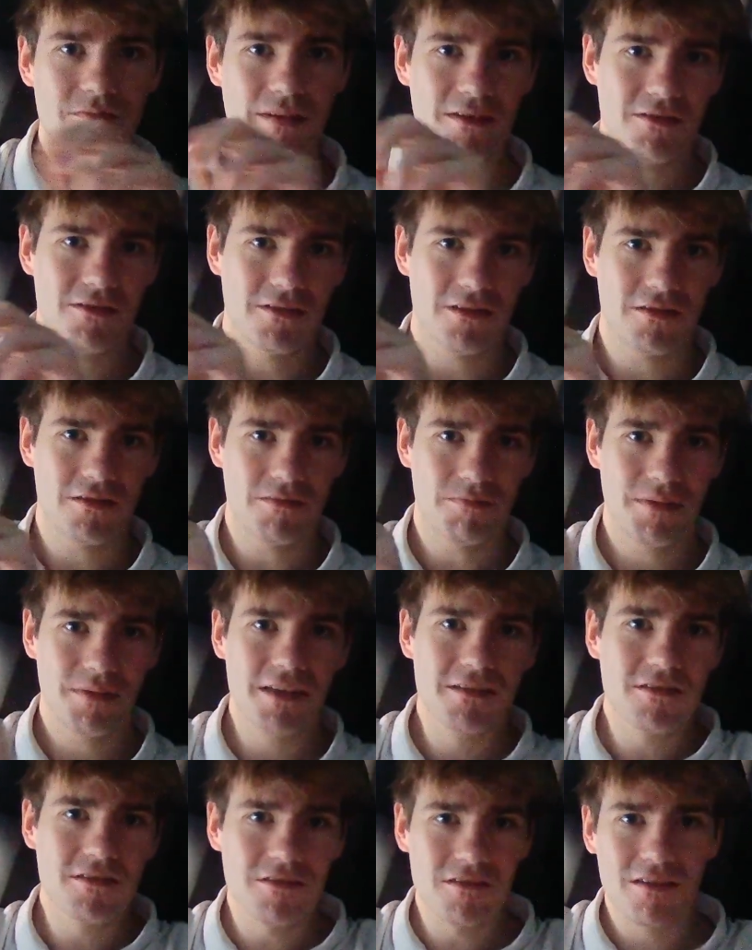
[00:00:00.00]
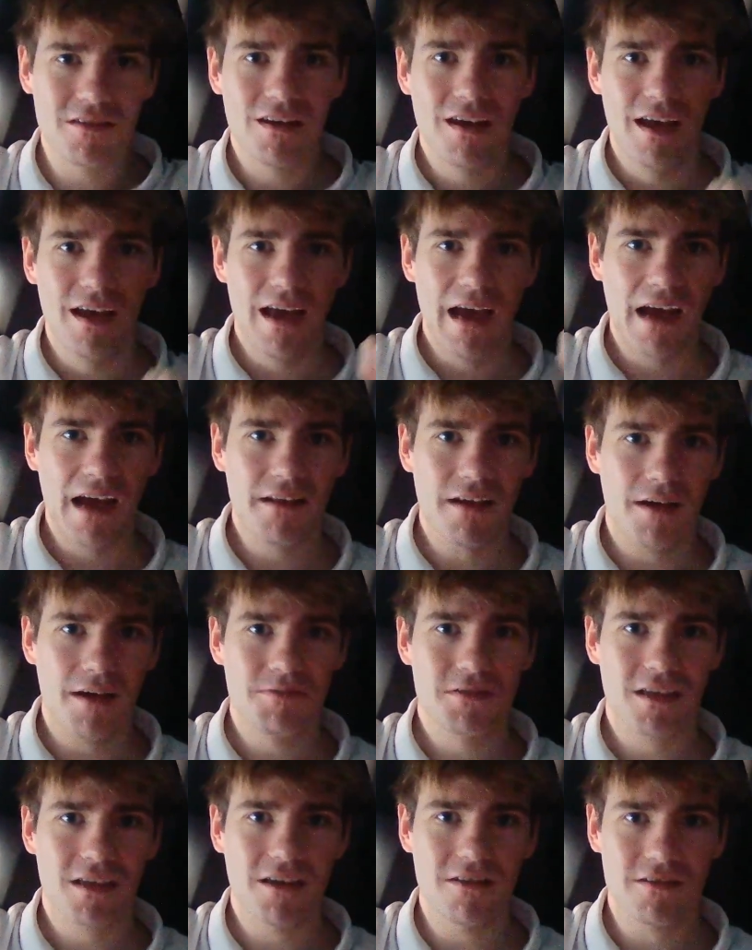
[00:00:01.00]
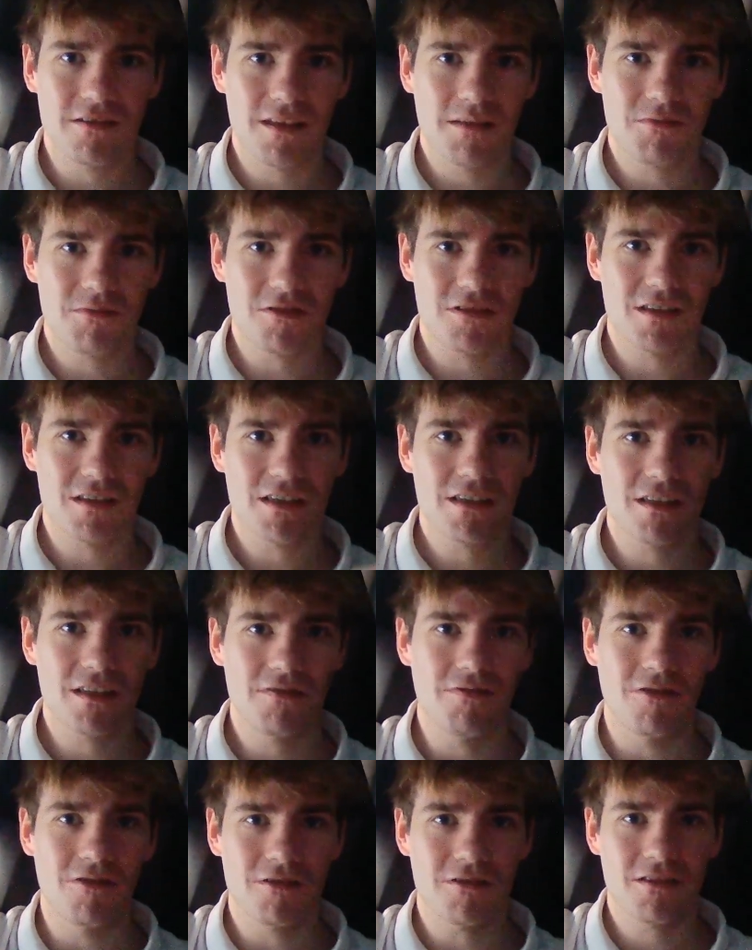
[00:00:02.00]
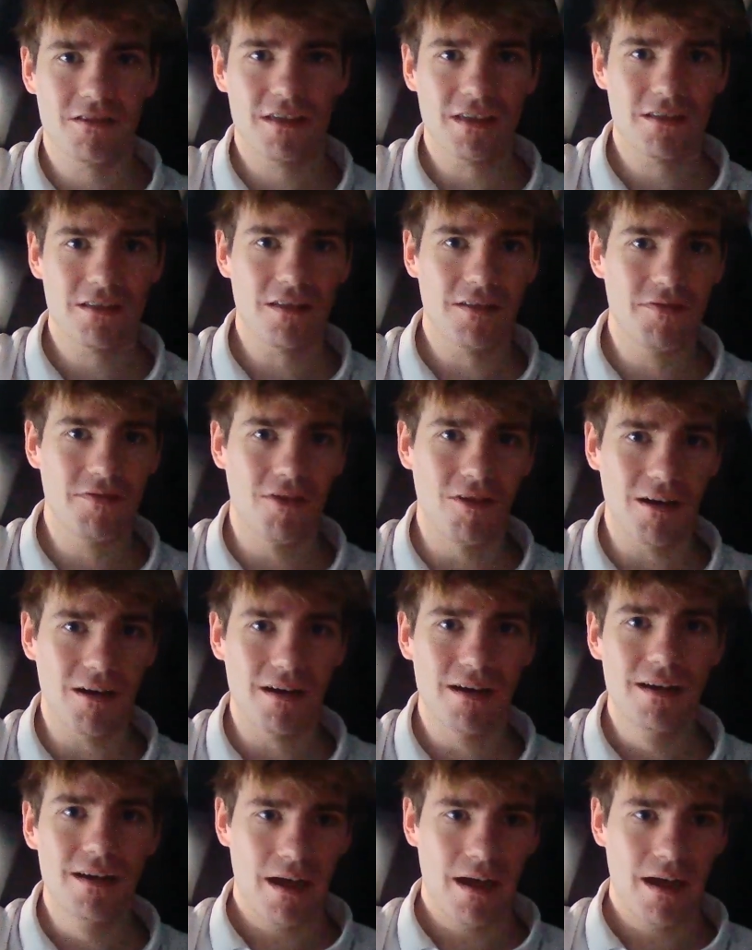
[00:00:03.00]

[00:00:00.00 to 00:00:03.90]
by 32 pixels and upscales them to 64 to 64.